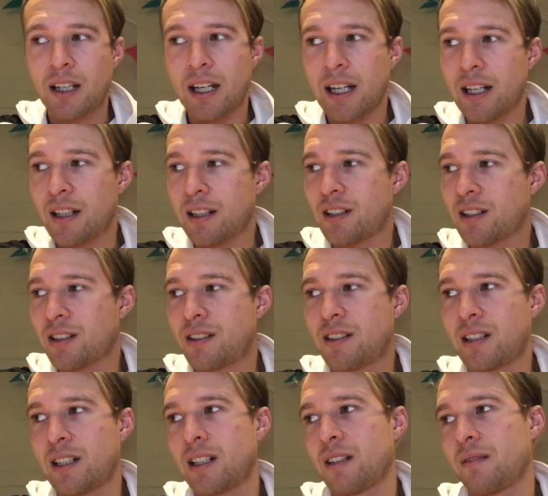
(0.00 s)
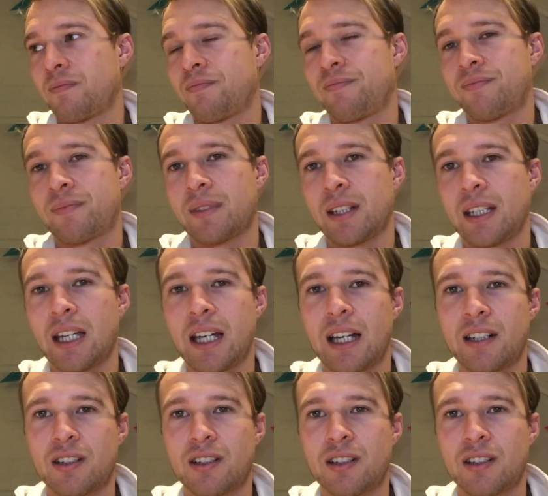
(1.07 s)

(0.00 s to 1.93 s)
And it just didn't, yeah,